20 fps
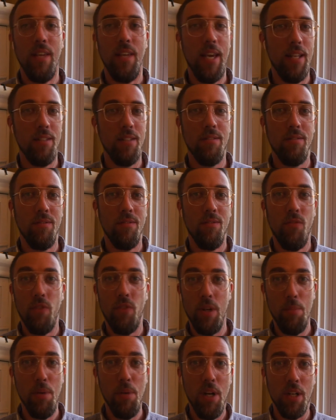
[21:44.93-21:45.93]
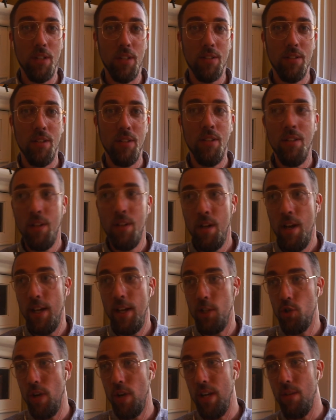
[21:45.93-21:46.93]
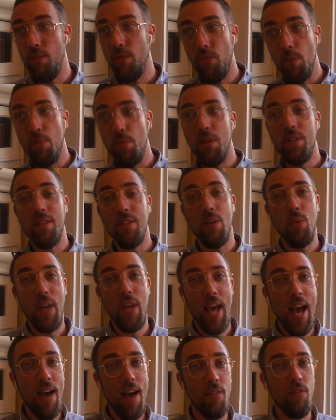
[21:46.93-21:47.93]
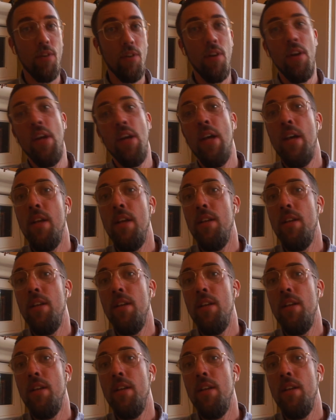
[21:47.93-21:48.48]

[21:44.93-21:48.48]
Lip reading: get free books and trade them for books that we have.